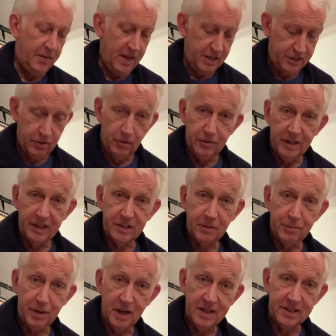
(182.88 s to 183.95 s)
that's not really
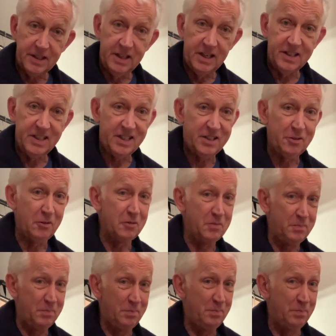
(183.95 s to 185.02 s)
surprising, because it's sort of
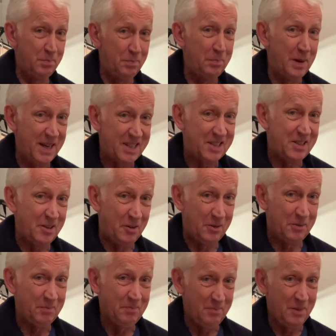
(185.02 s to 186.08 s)
based
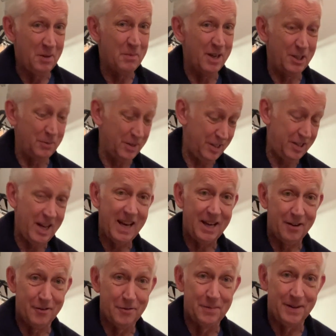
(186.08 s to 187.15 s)
on the measurements taken
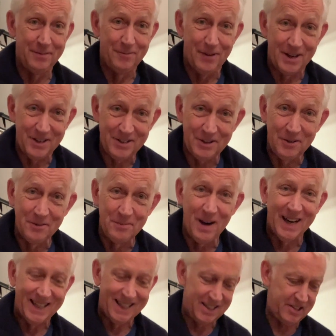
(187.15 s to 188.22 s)
from one or two of
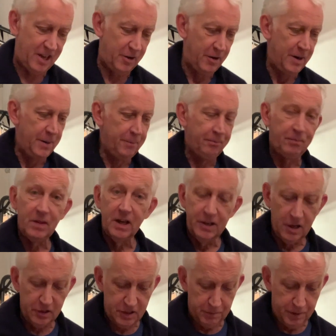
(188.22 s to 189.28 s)
mine. So no
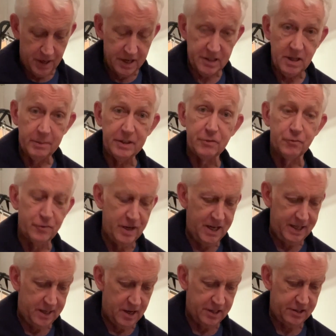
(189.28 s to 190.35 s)
surprise there, but it's really
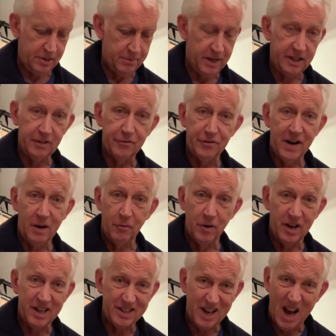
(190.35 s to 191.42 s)
nicely made. The fretwork
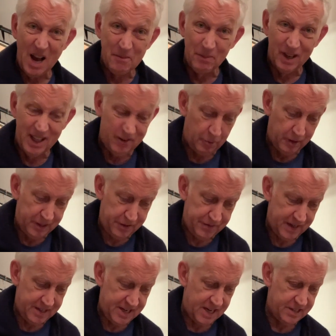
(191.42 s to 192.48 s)
is unbelievable, it's
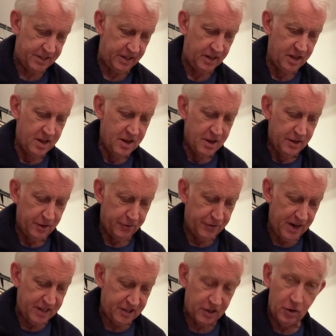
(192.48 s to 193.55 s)
fantastic. The
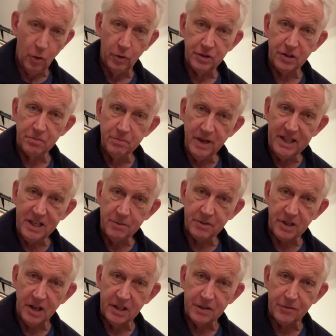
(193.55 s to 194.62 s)
frets are gorgeous,
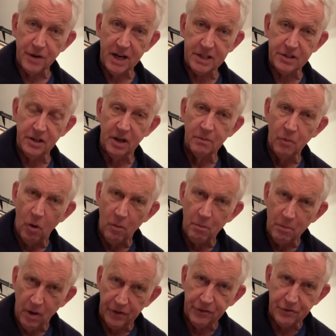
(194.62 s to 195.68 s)
medium-sized frets, you know, more
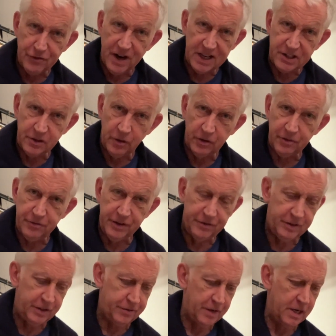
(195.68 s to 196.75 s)
modern frets, not
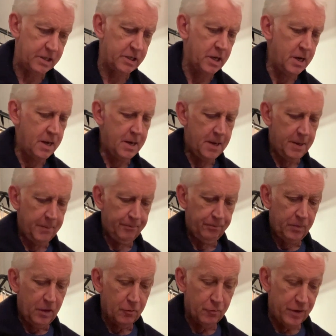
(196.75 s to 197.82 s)
50s frets.
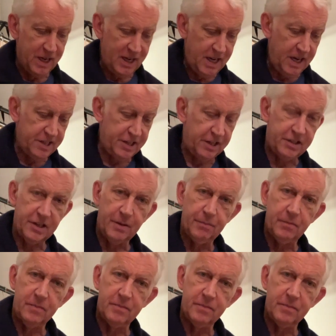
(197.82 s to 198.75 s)
Really easy to